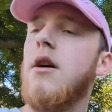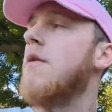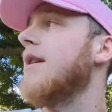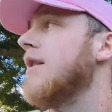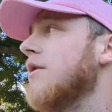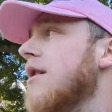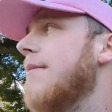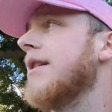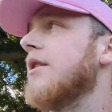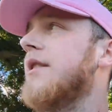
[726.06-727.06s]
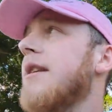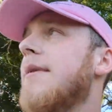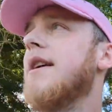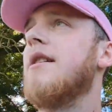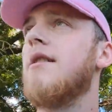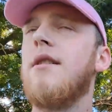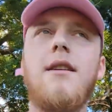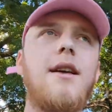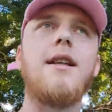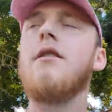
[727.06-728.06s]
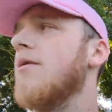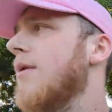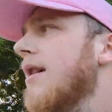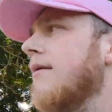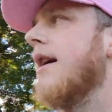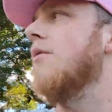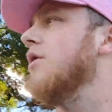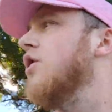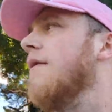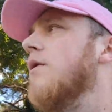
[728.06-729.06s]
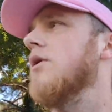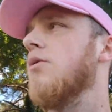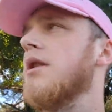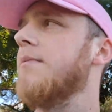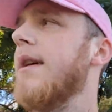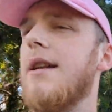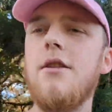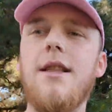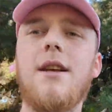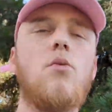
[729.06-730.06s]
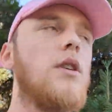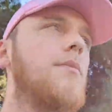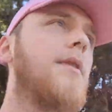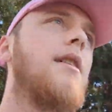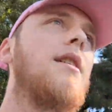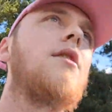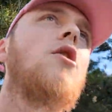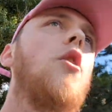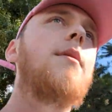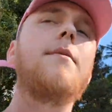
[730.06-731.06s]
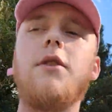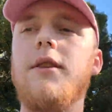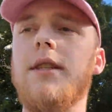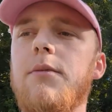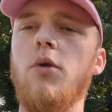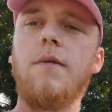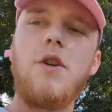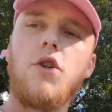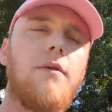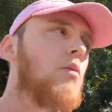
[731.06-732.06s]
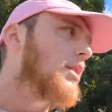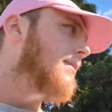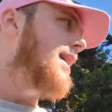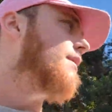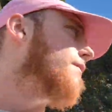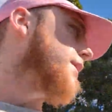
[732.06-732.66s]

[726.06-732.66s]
Hopefully it doesn't come back to sting me. I wasn't sure if it was a wasp. It looked like a wasp, or maybe just a small version of a wasp. I don't